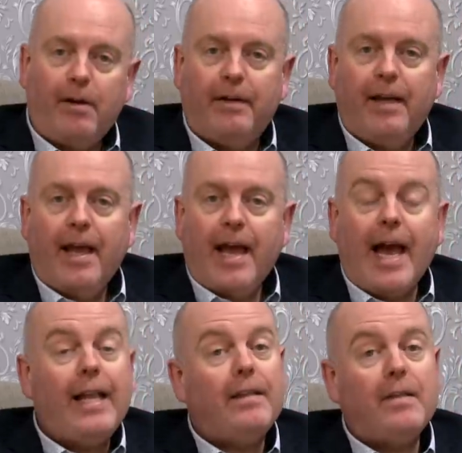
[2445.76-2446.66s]
Mullen,
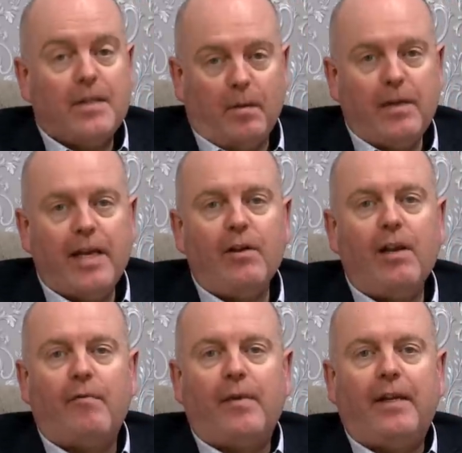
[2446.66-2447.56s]
and Someday You'll
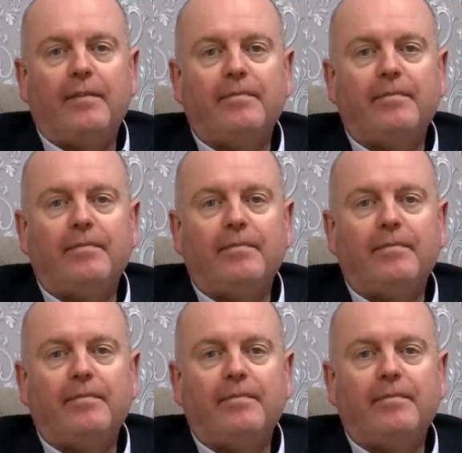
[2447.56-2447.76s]
Love Me.